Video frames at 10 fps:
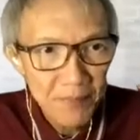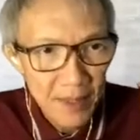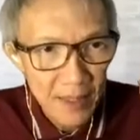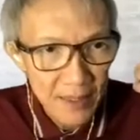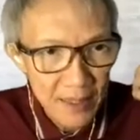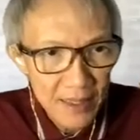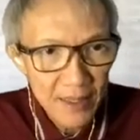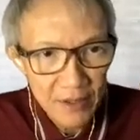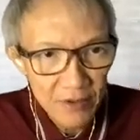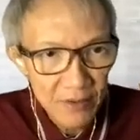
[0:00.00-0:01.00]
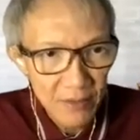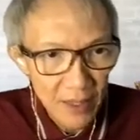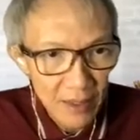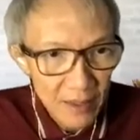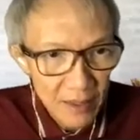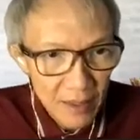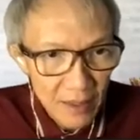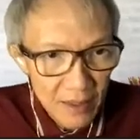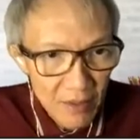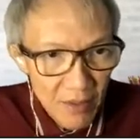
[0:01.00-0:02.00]
and the index. Okay,
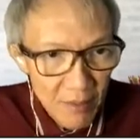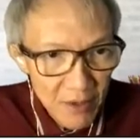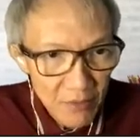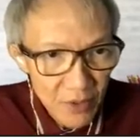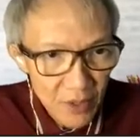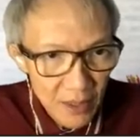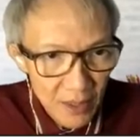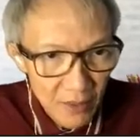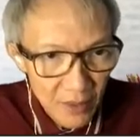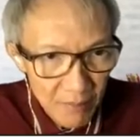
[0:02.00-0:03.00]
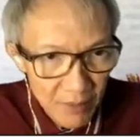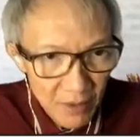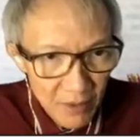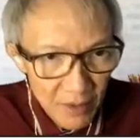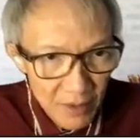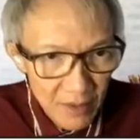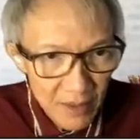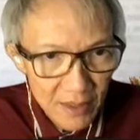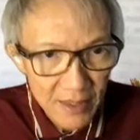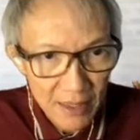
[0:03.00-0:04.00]
this is a bit tricky. Okay, because the
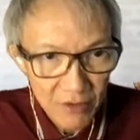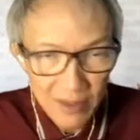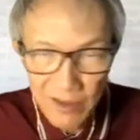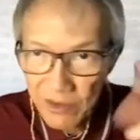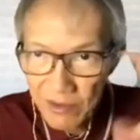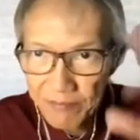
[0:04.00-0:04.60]
index is